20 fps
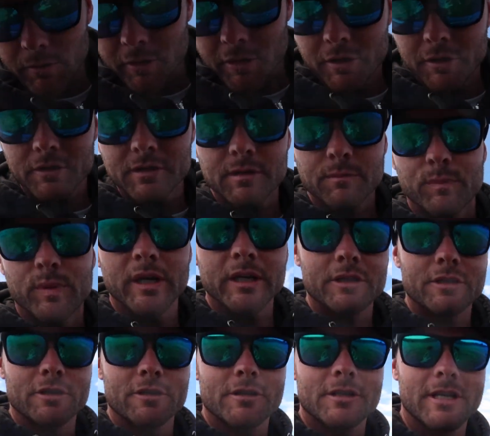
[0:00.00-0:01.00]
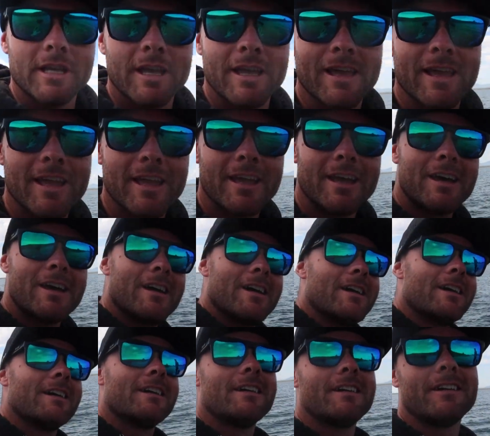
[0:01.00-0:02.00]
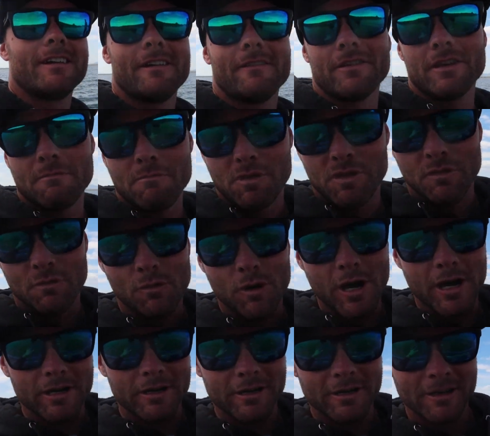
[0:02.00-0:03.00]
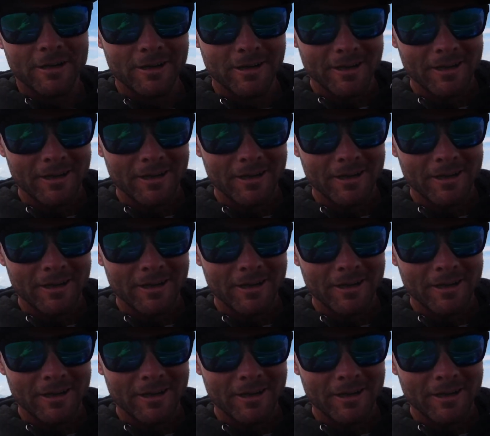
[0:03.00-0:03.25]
uh, we were doing some pictures uh, of him in the water,